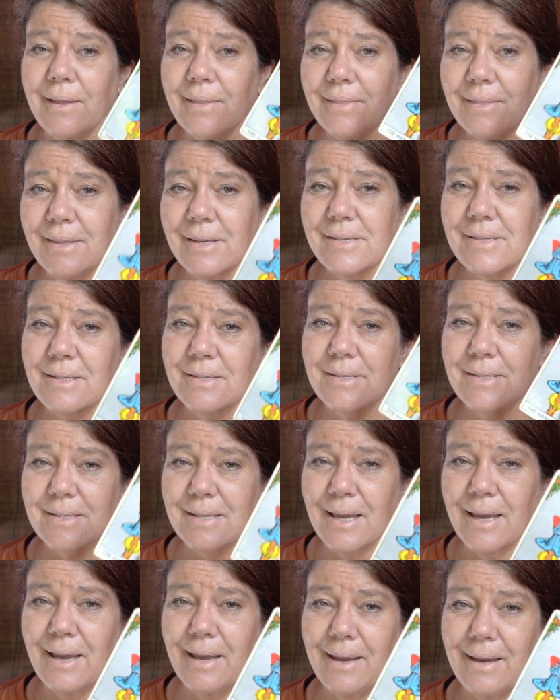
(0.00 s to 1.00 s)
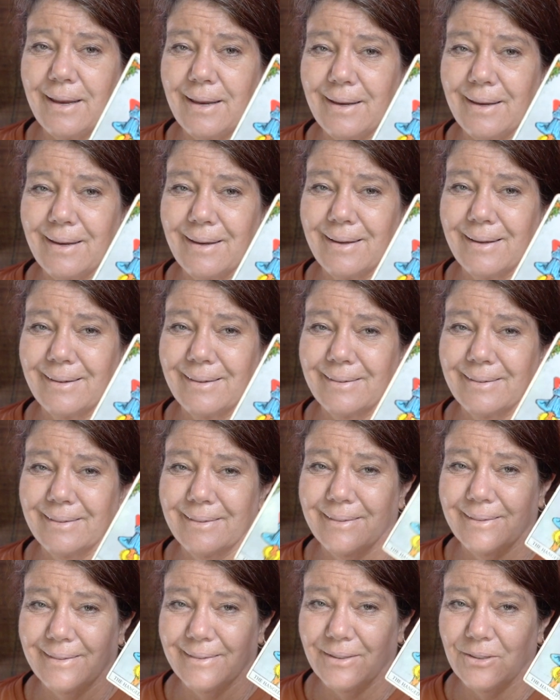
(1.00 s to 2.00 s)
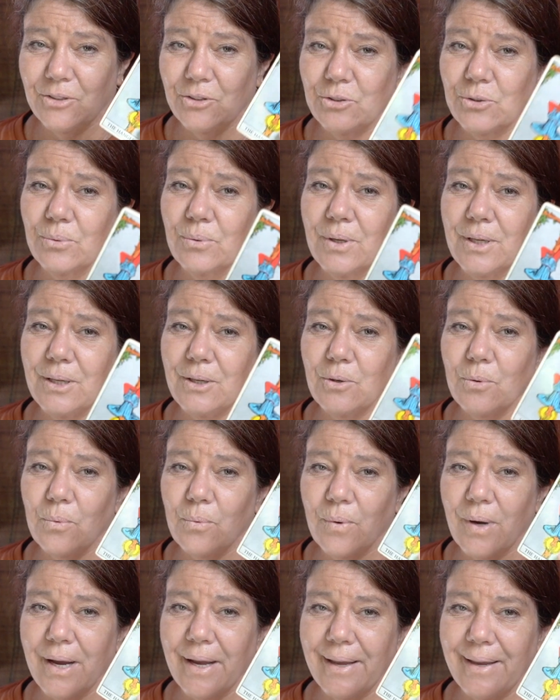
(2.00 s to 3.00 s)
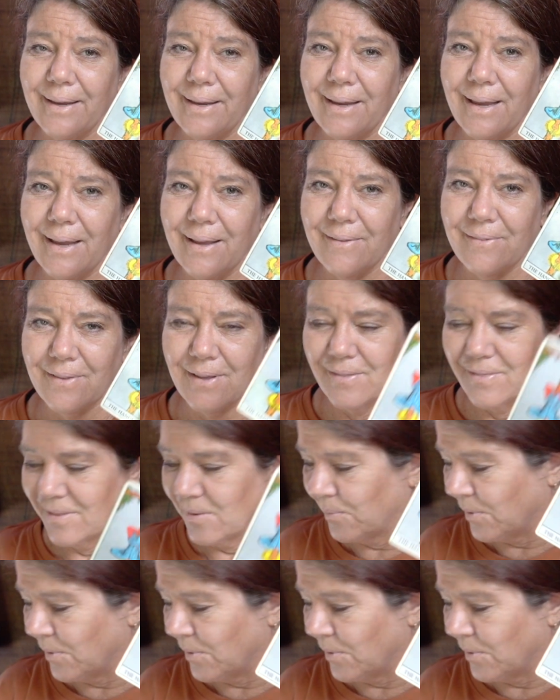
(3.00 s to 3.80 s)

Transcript: This is saying do it your way, and then the